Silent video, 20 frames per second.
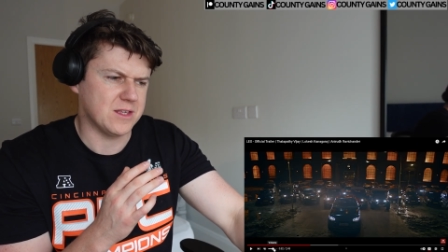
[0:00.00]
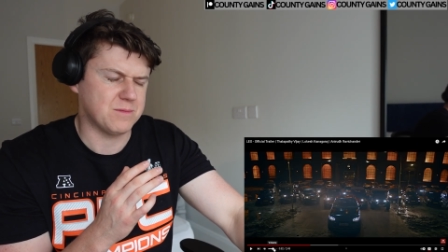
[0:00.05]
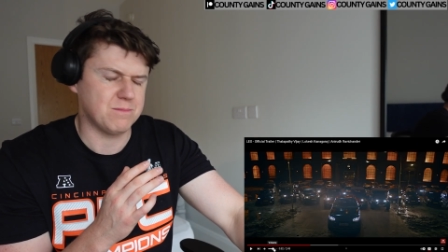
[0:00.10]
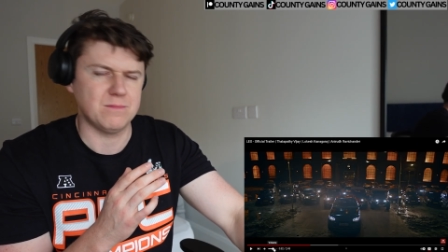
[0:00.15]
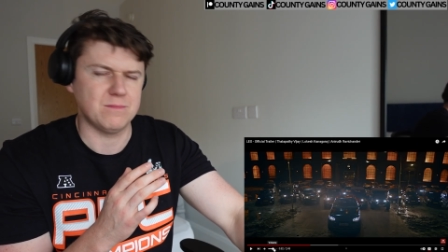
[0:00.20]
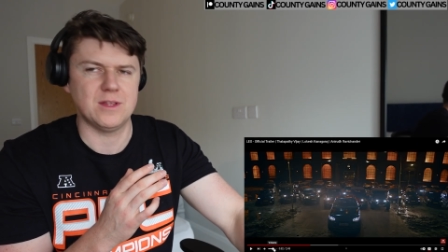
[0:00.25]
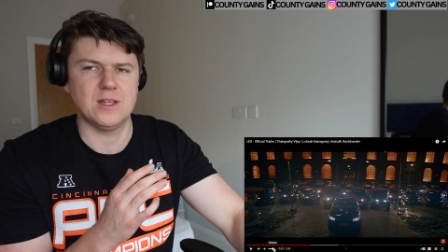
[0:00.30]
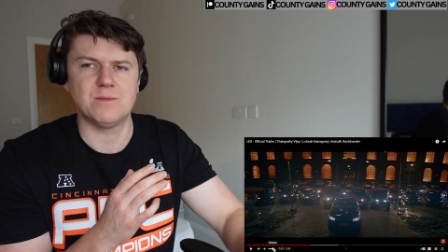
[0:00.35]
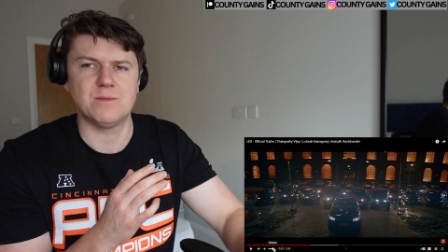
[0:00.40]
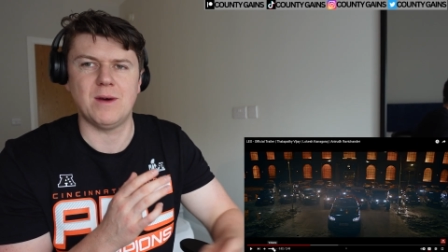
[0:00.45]
This
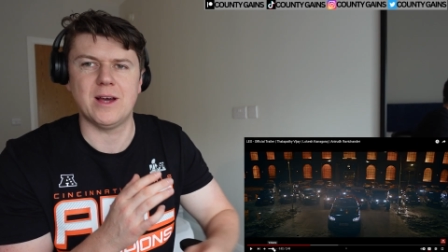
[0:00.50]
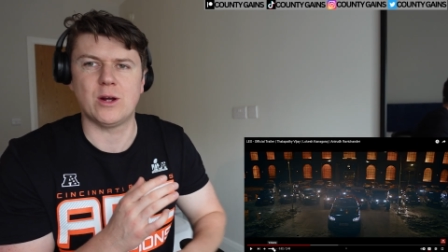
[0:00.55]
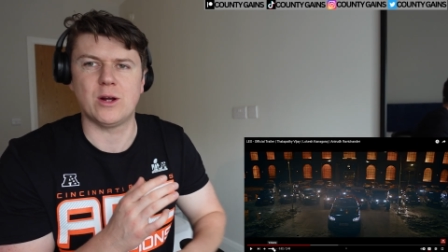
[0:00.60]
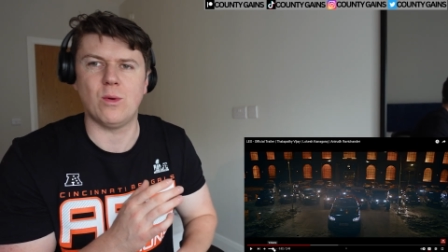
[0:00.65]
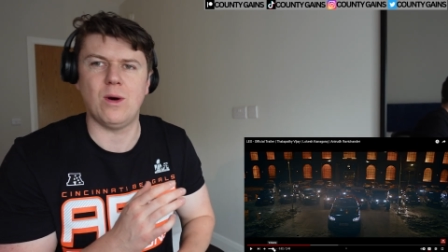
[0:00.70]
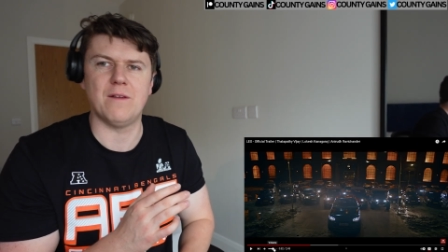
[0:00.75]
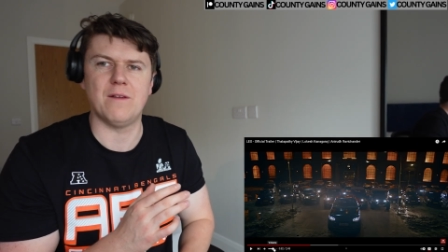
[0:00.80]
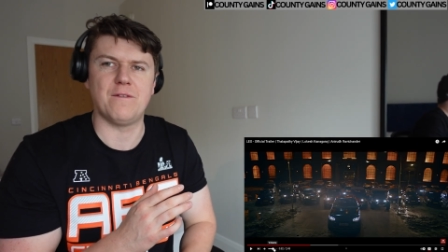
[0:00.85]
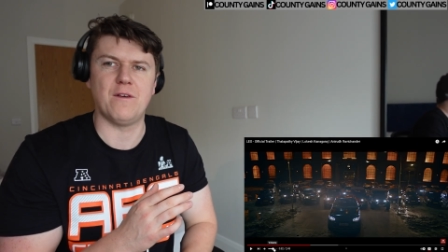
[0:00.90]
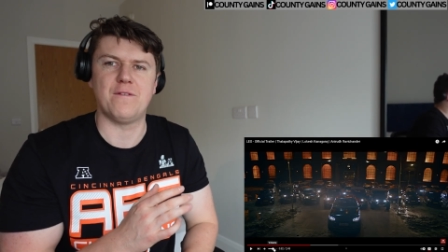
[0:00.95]
this might
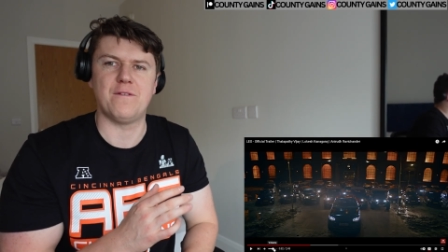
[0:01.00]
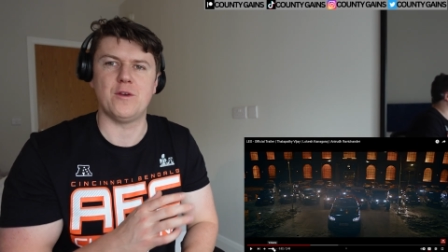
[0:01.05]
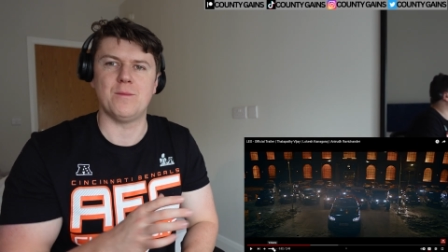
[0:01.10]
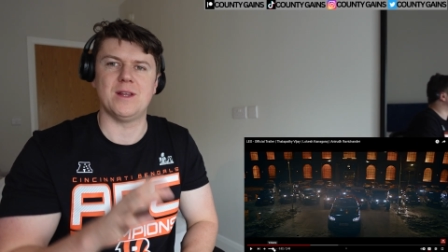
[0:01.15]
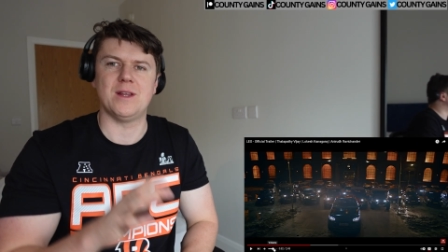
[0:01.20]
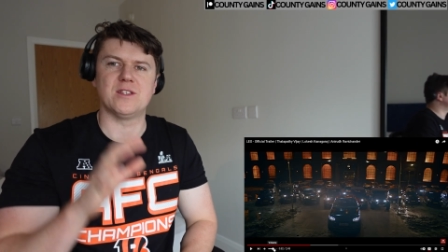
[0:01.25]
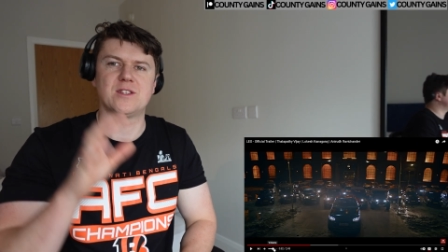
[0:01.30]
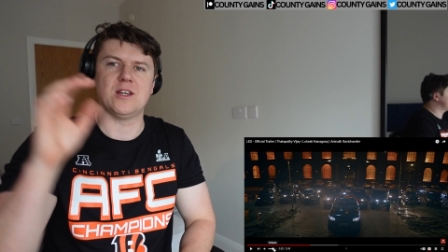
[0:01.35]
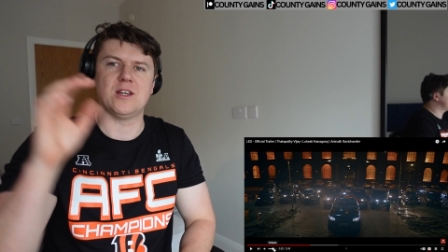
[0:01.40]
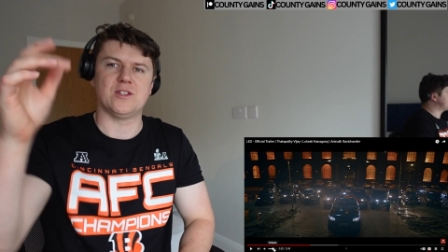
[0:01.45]
go on for a few
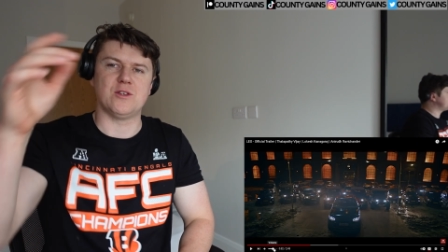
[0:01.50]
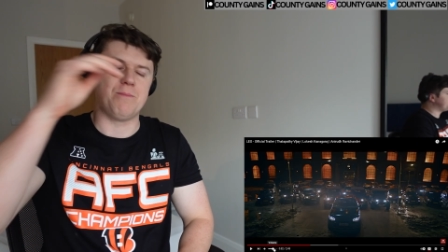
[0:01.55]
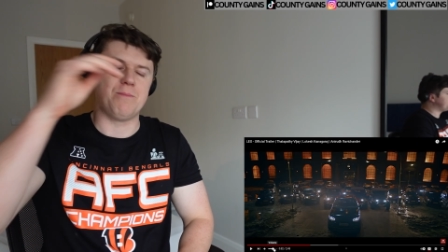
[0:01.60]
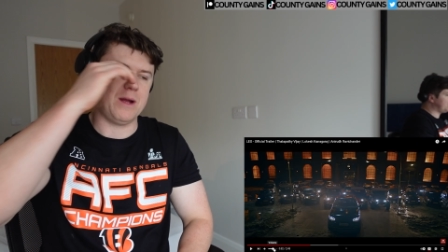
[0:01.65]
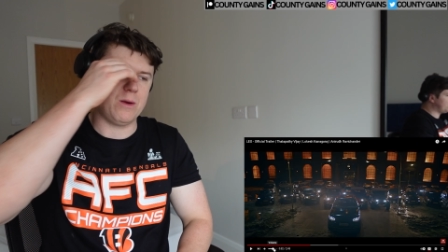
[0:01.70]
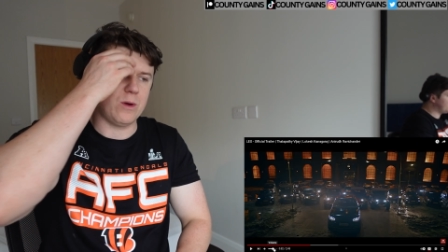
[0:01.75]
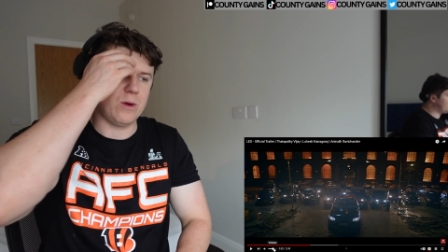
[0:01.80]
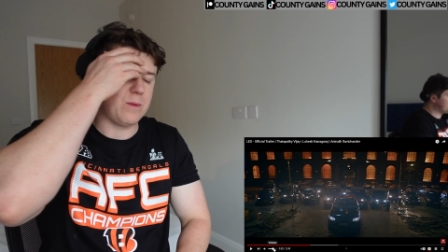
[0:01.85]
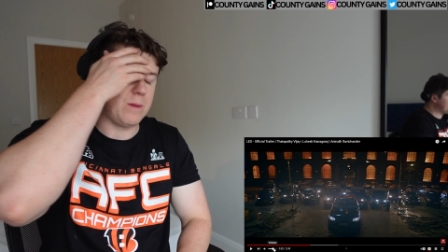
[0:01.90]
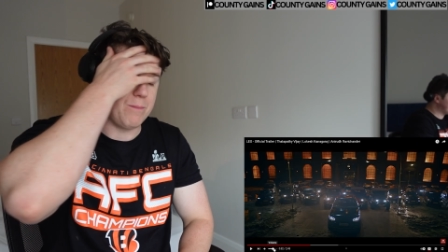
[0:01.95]
minutes, guys, so
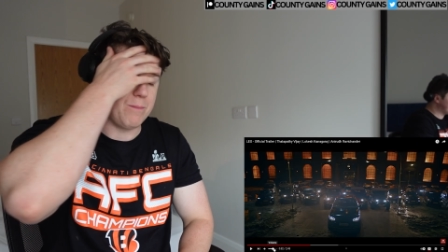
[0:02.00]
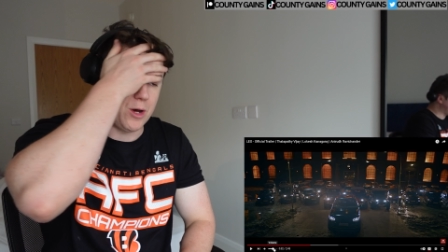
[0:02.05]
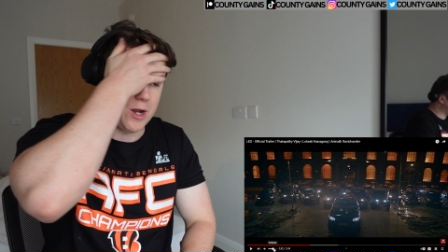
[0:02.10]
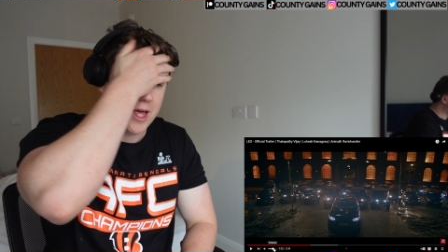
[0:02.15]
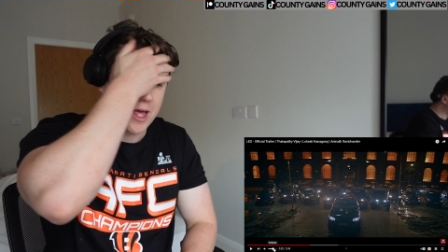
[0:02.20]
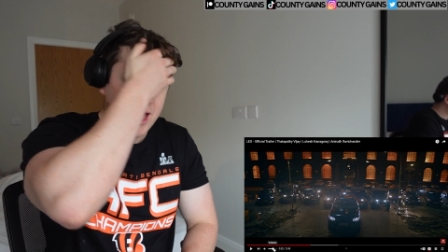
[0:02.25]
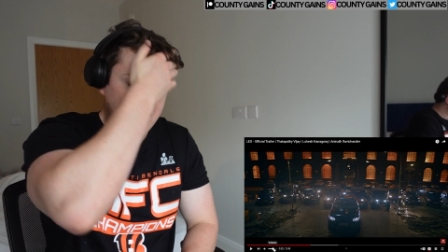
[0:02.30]
bear with me, but